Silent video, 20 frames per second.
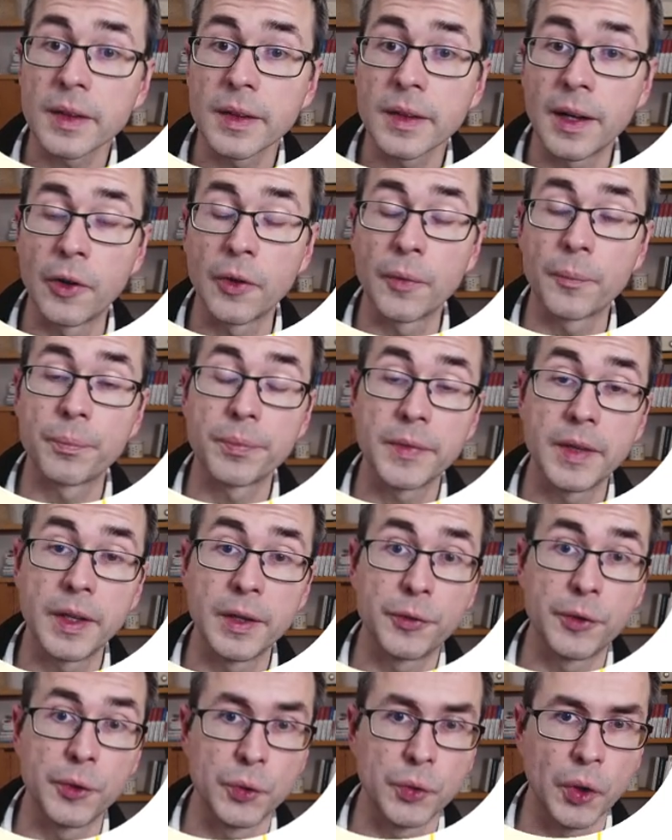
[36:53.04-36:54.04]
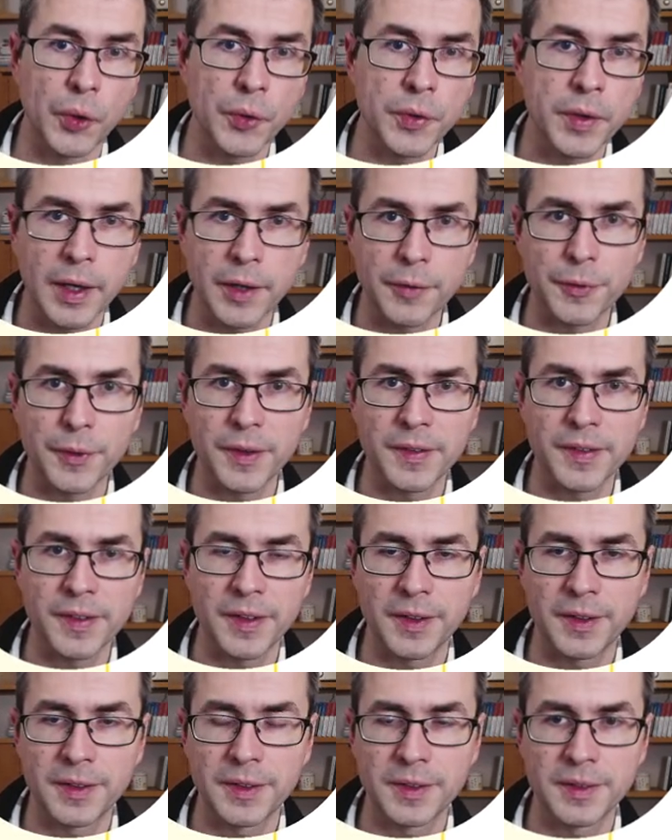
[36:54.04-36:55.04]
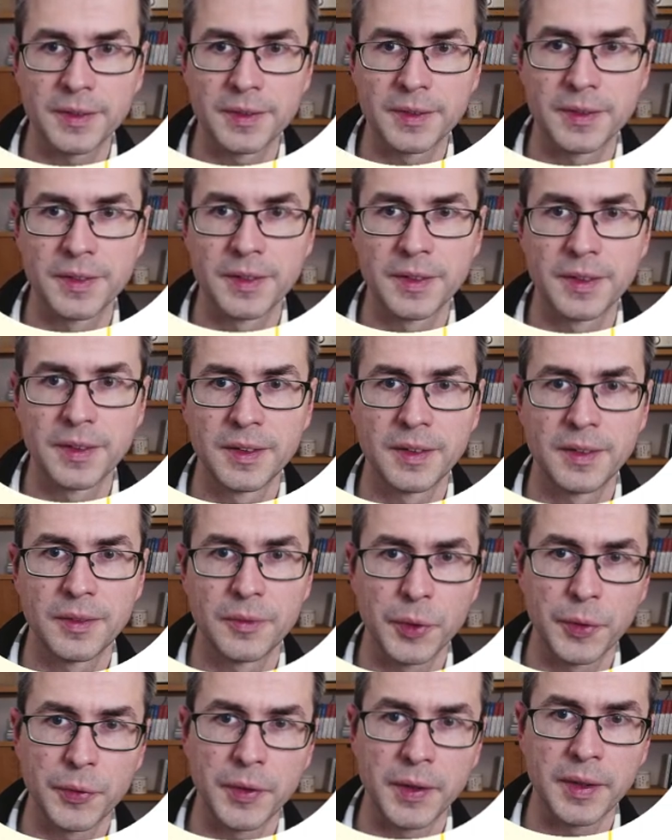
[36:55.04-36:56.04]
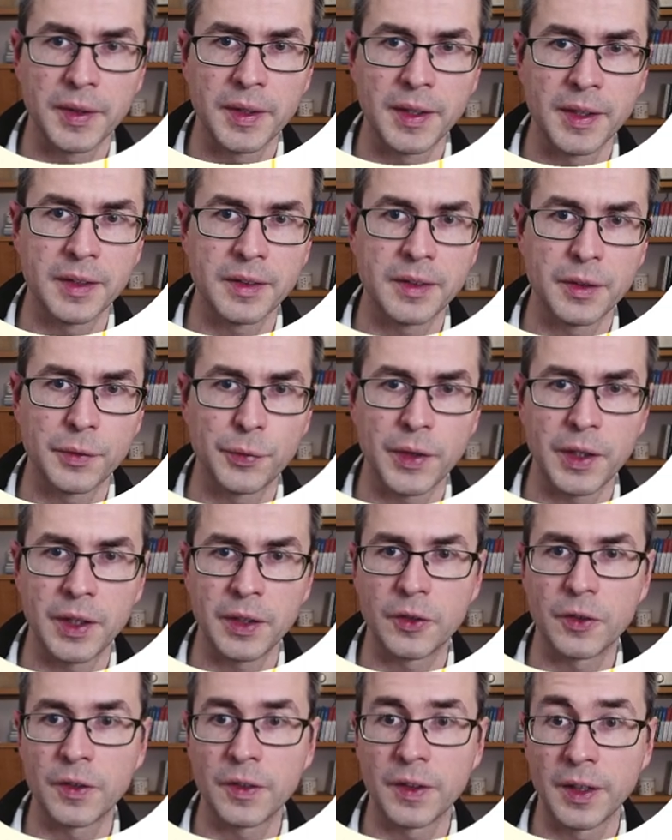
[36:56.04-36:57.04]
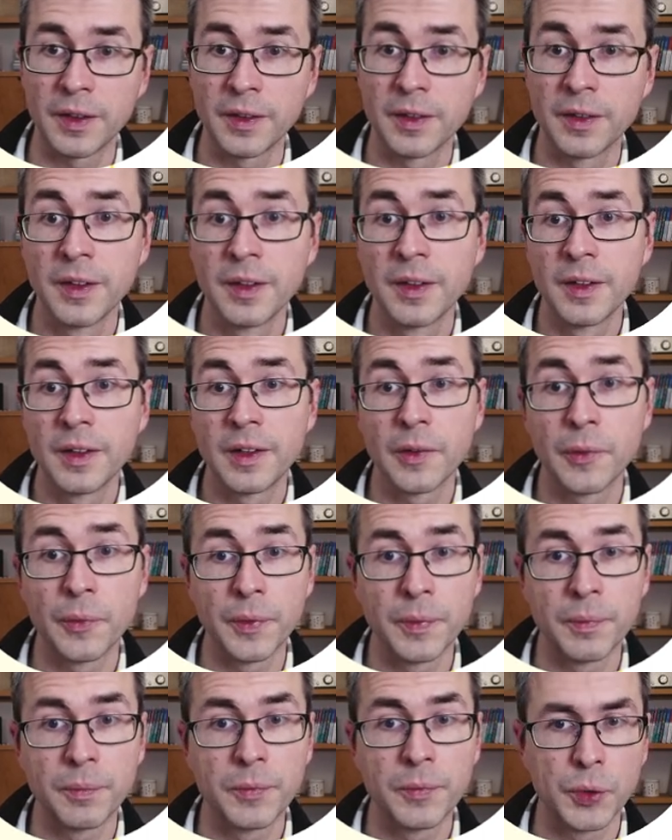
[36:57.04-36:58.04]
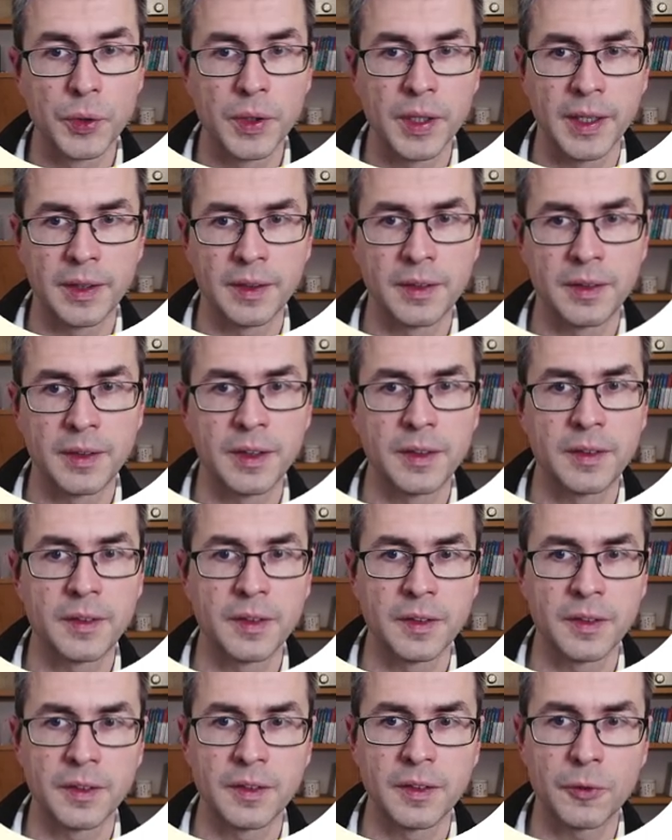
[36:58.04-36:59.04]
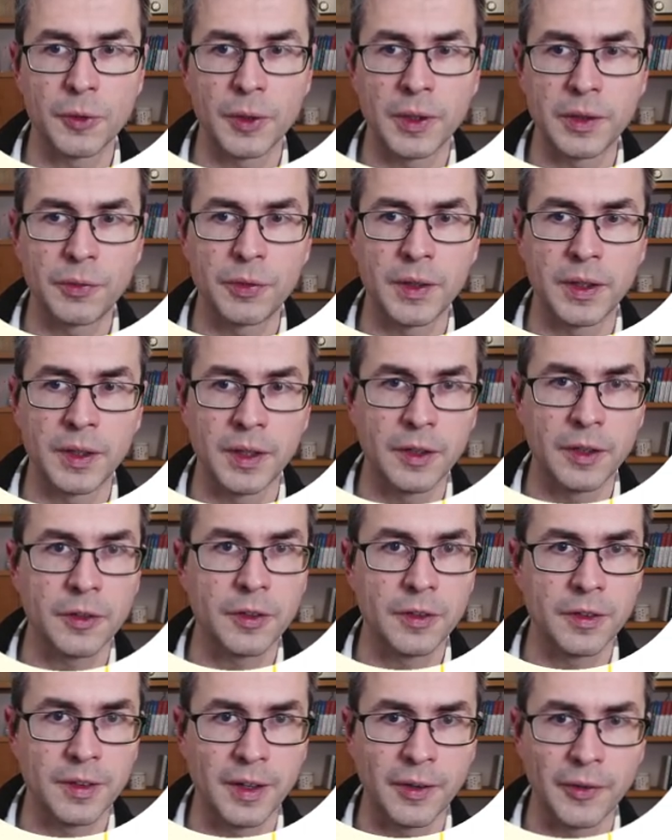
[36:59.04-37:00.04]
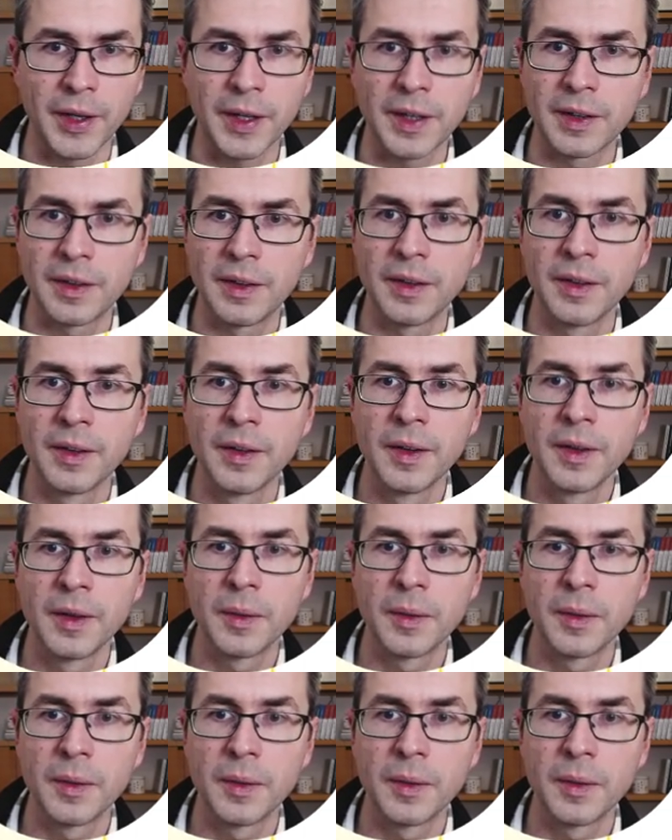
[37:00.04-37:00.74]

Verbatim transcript: Now, if you don't have a cycle with a negative edge, then we, you can get the stratification directly,